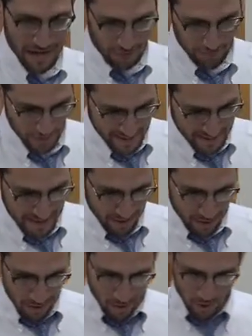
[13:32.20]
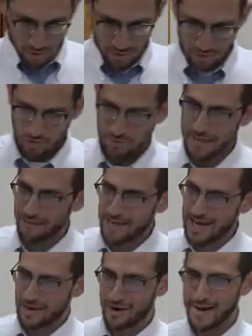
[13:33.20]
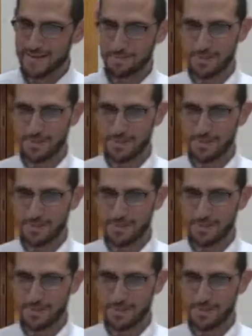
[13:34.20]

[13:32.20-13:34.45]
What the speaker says: Eiger points out. Rabbi Akiva Eiger has,